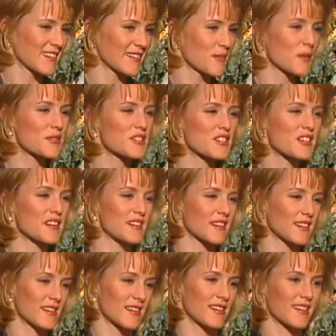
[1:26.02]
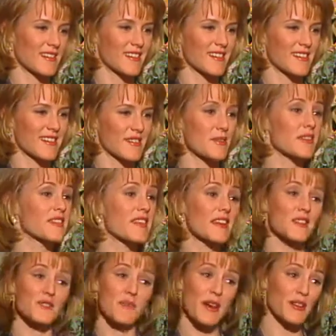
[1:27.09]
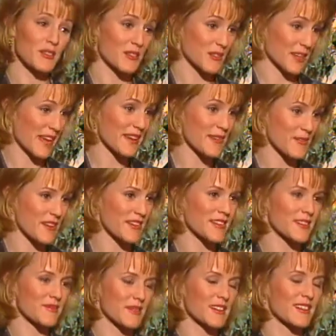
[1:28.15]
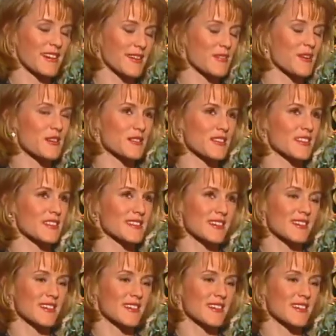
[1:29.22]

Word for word: we cheated, but well, they smelled good anyway. They smelled like roses.